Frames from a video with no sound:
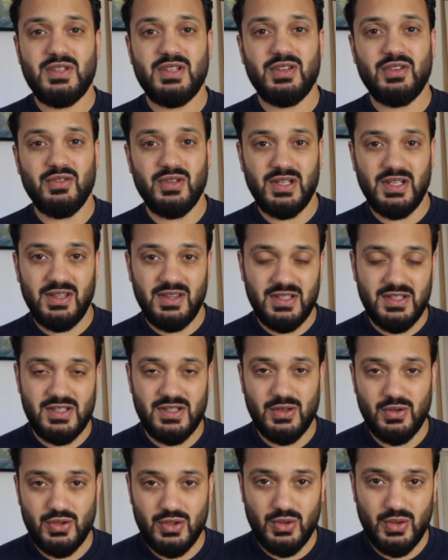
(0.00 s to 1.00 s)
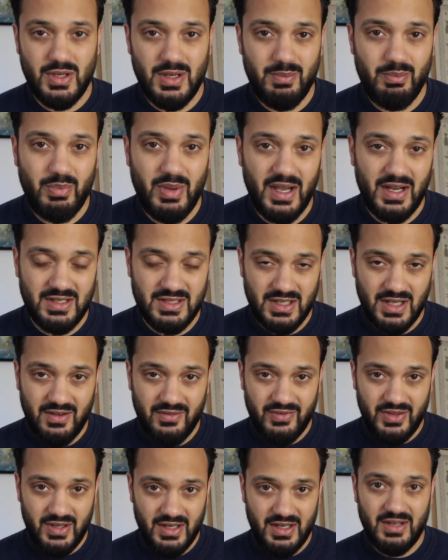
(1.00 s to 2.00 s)
degree the social impact
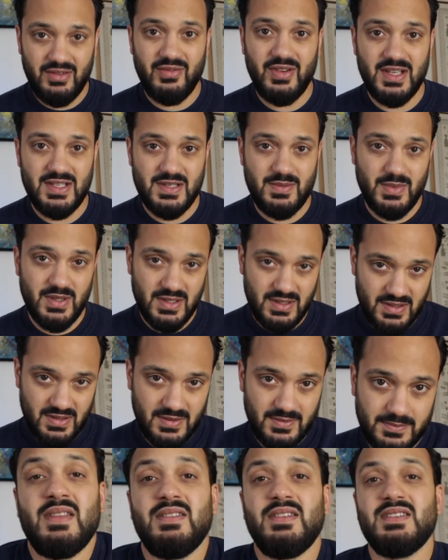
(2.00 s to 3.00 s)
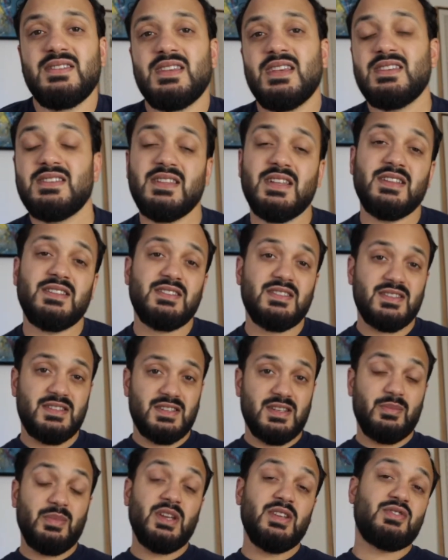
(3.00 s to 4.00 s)
of their investments. This has led to
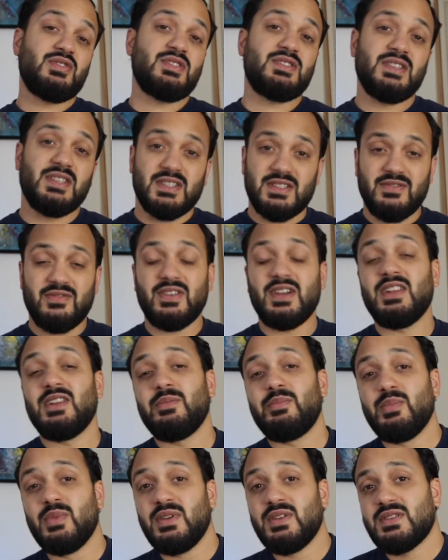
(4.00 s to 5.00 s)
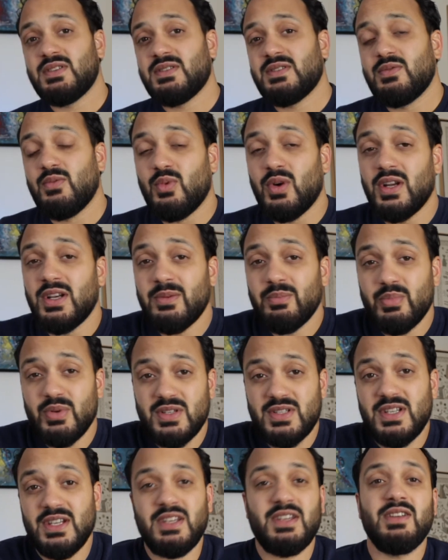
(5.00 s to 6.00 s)
some interesting developments. One in
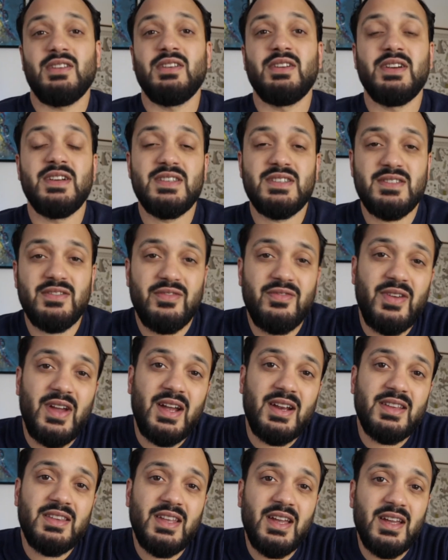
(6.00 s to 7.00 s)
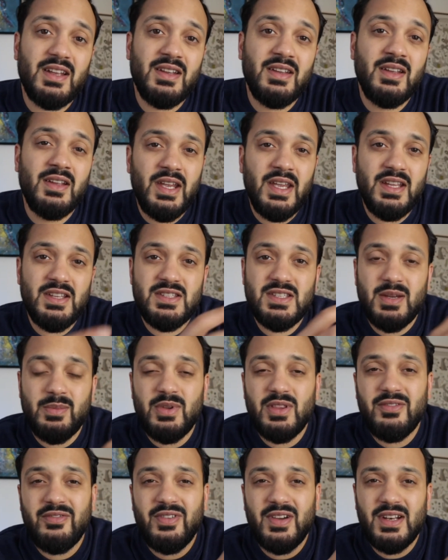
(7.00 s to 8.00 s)
particular is the fact that in some
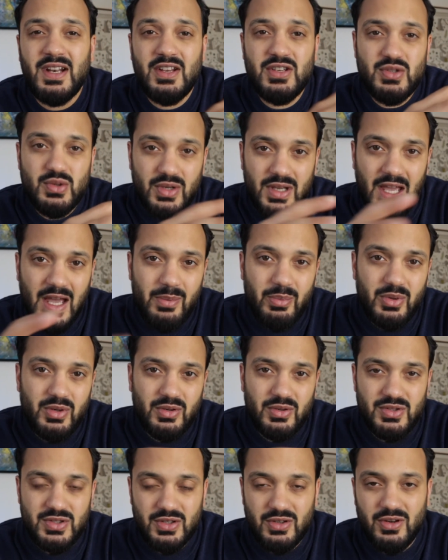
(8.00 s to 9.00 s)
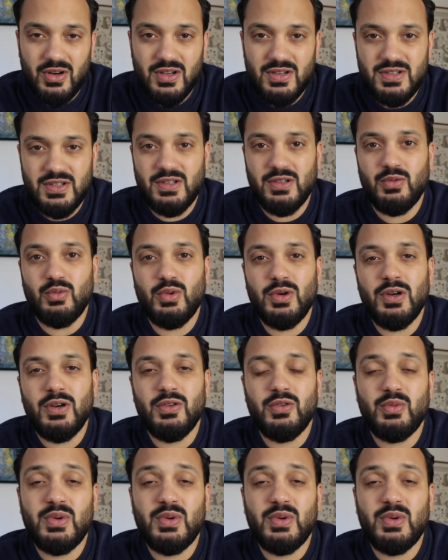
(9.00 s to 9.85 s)
of the financial capitals across our world,